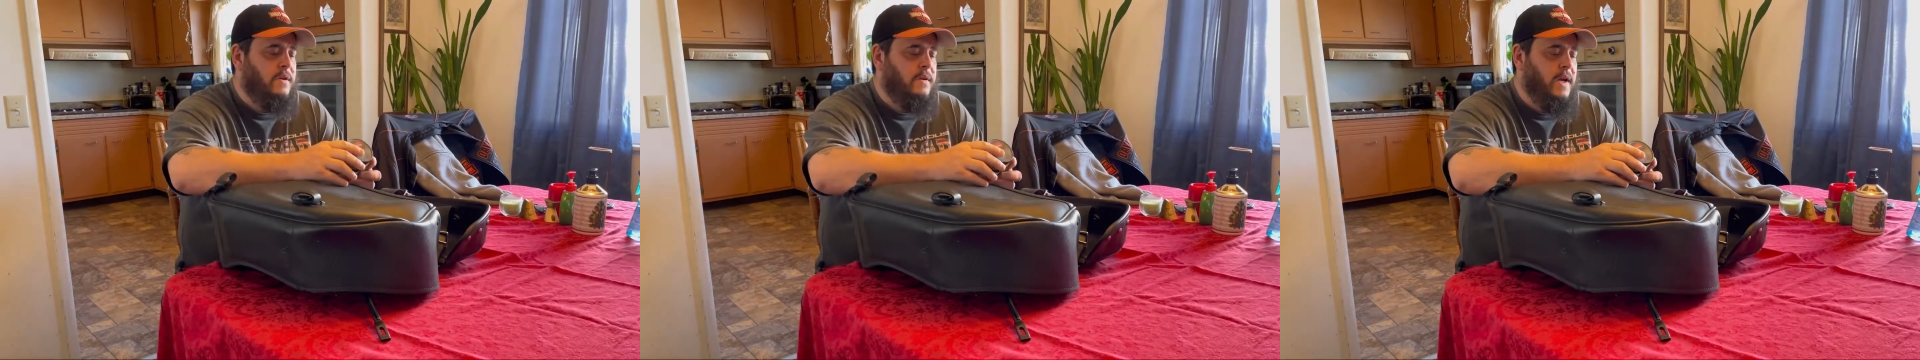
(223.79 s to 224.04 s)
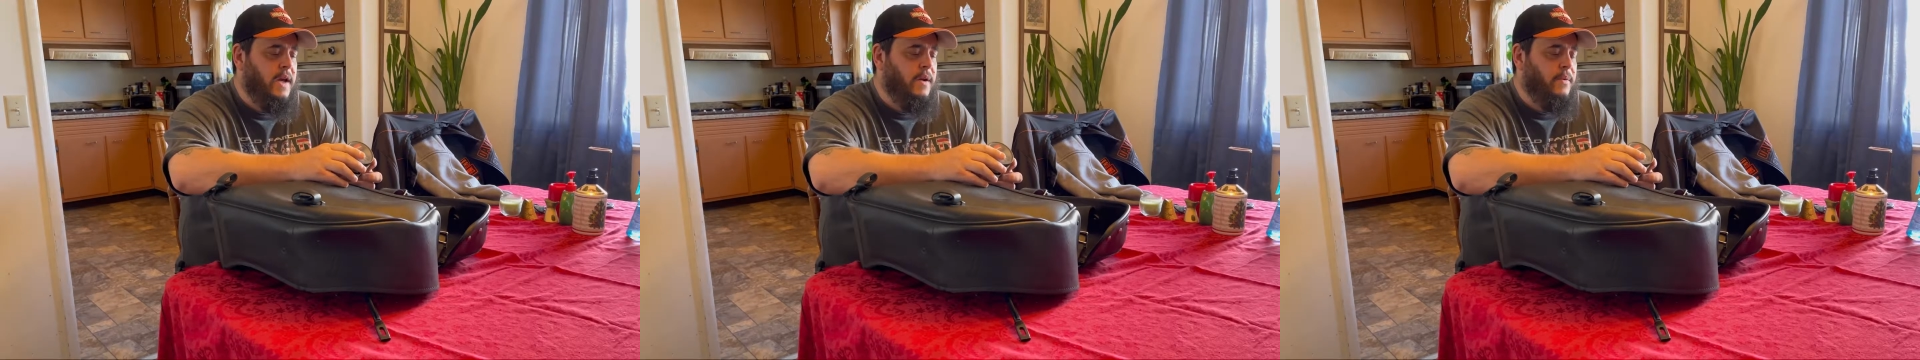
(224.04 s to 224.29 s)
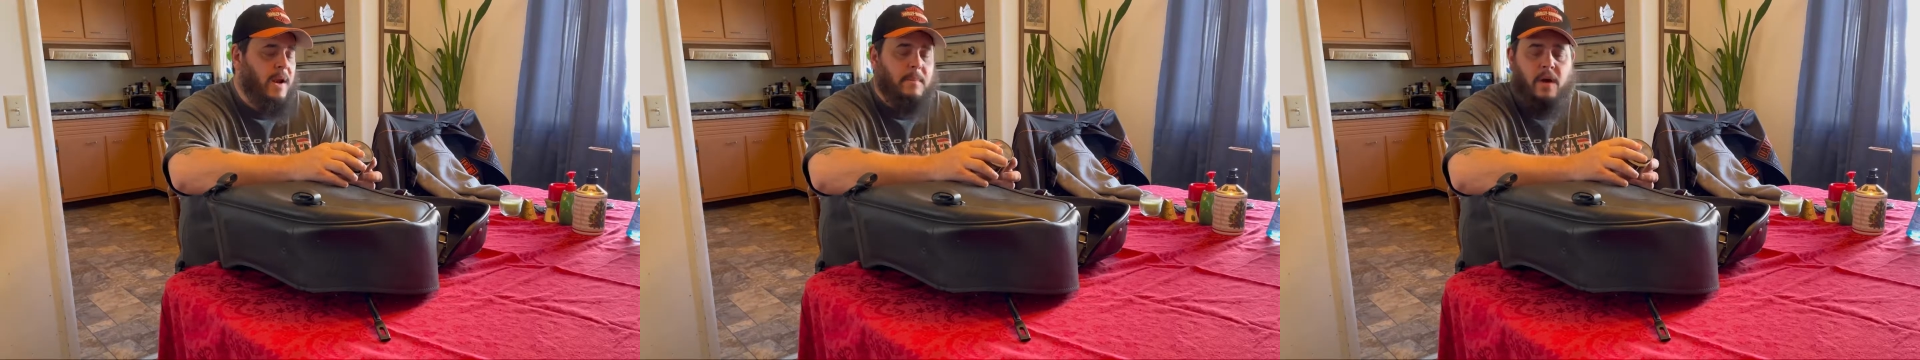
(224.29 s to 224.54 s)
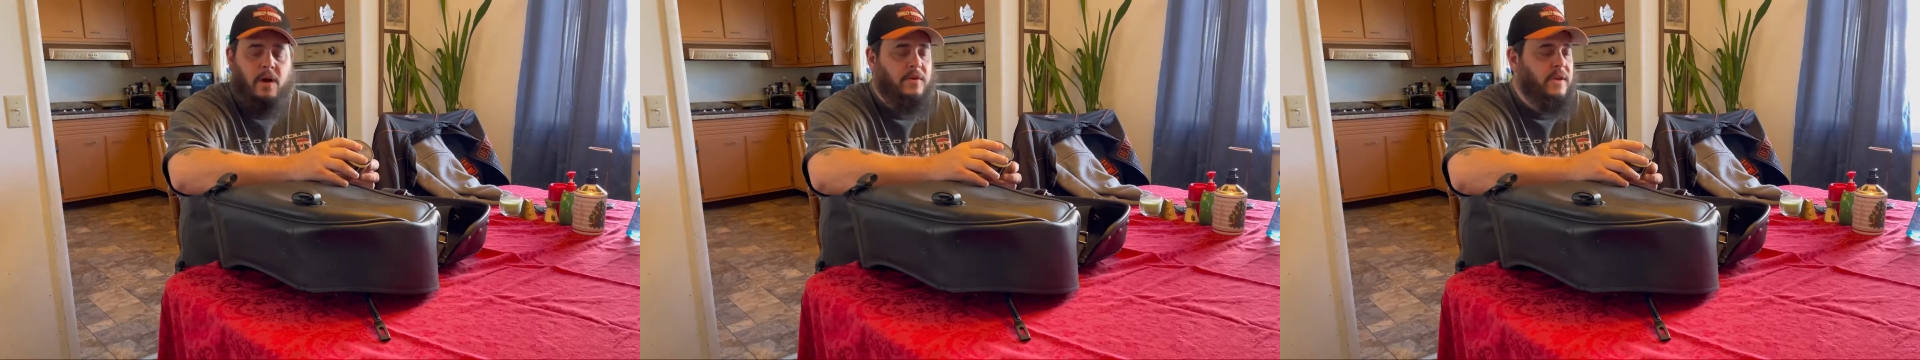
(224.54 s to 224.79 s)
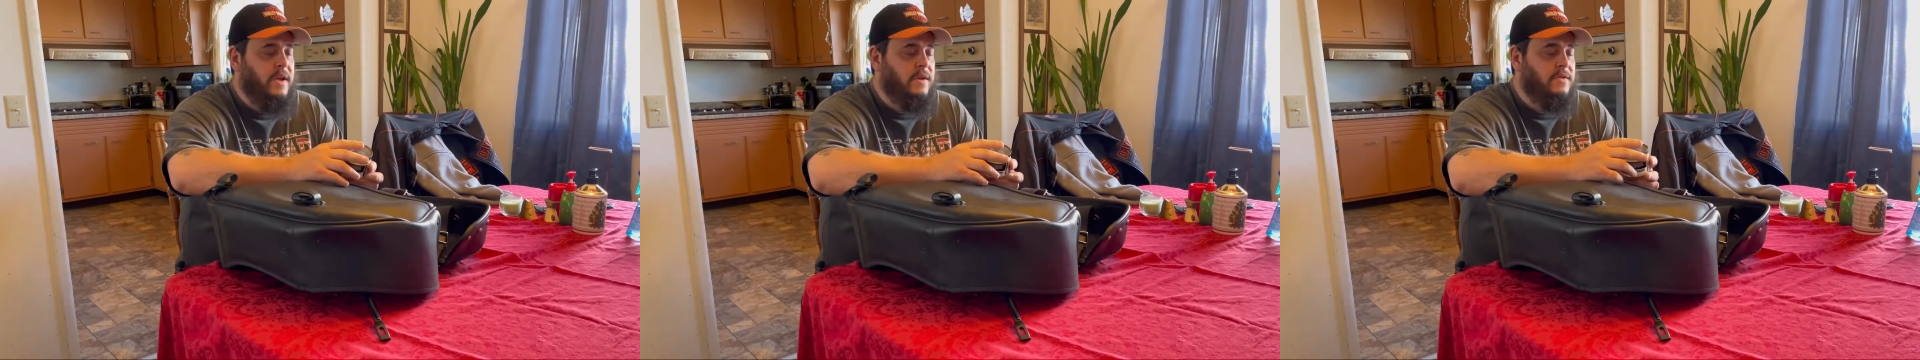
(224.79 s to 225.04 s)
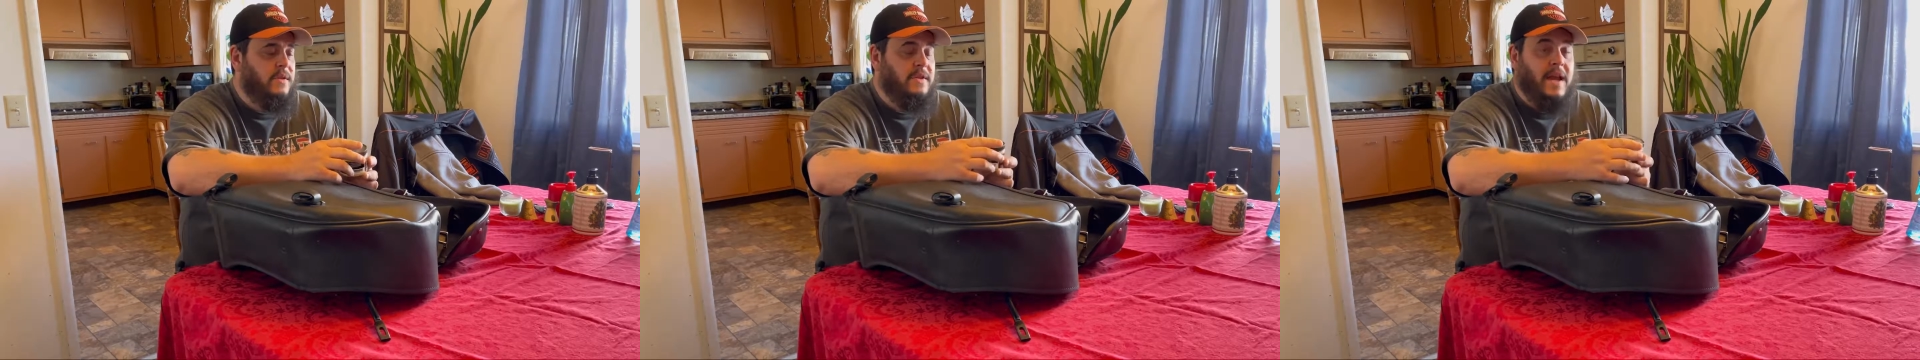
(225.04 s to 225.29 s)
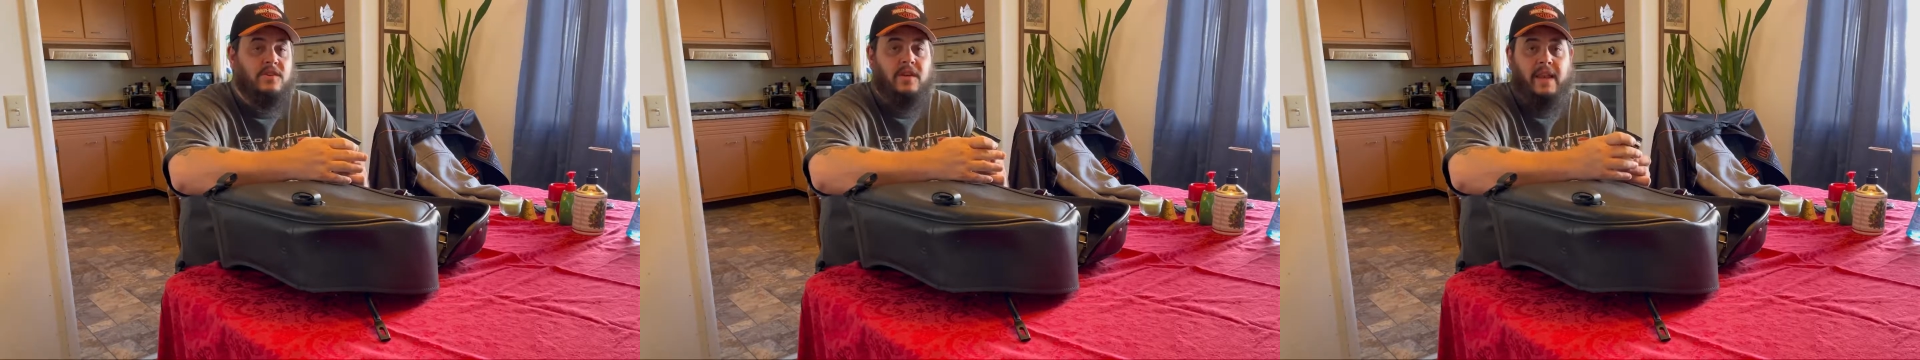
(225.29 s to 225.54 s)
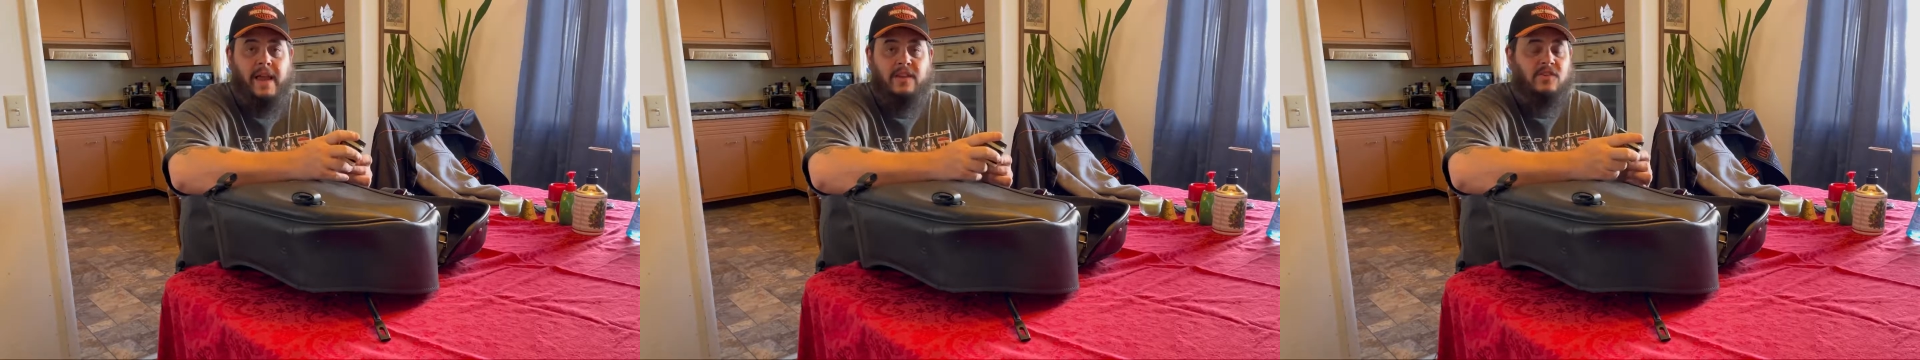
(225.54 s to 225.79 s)
when I bought this, it's actually
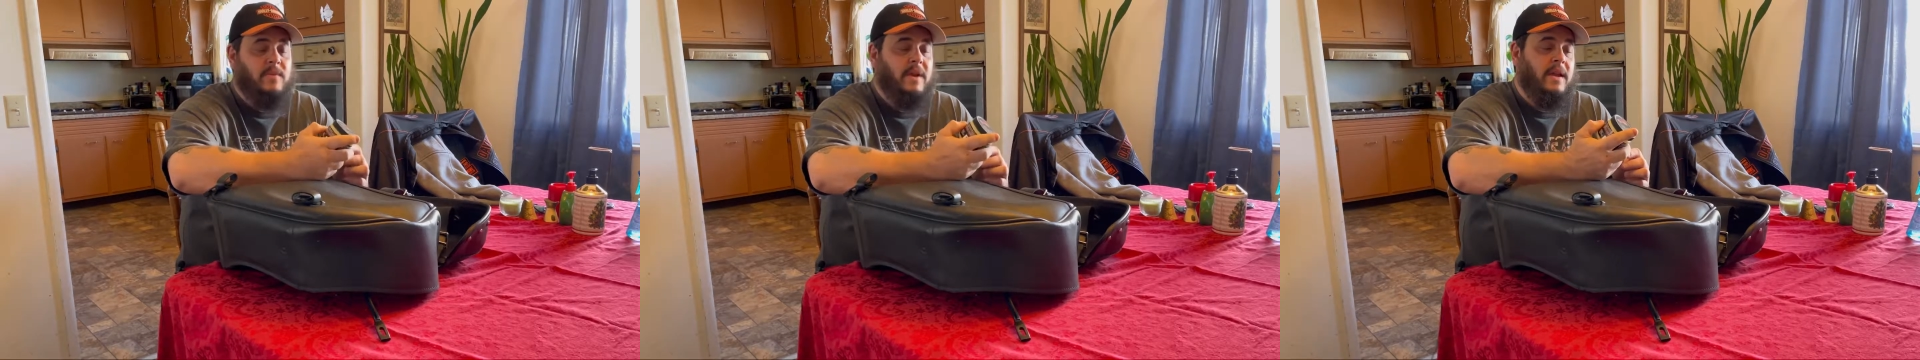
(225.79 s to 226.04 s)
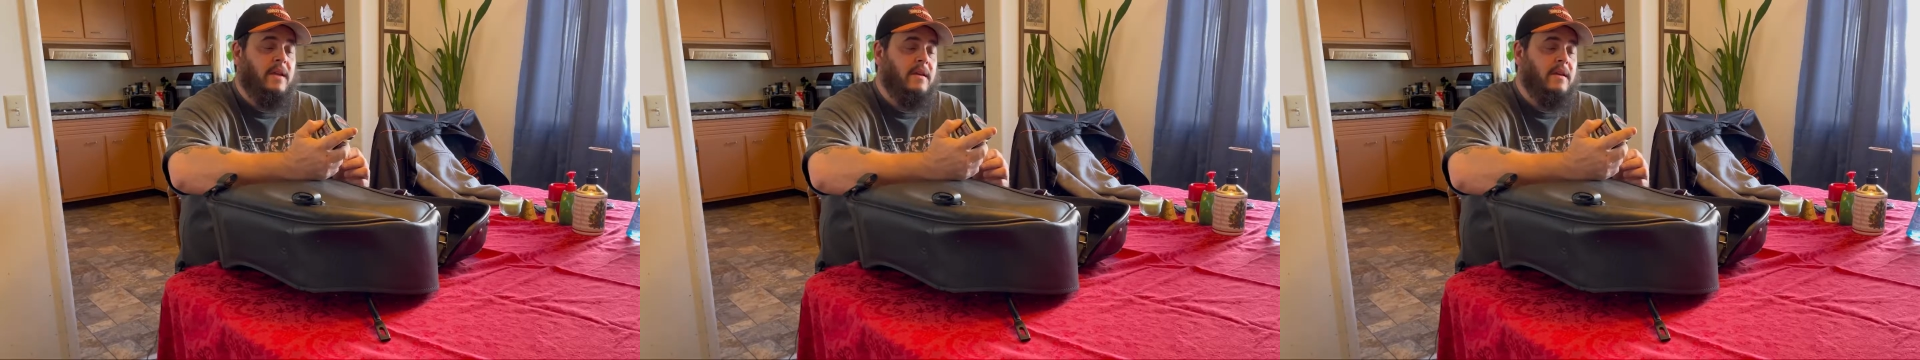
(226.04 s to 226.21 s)
lasted me,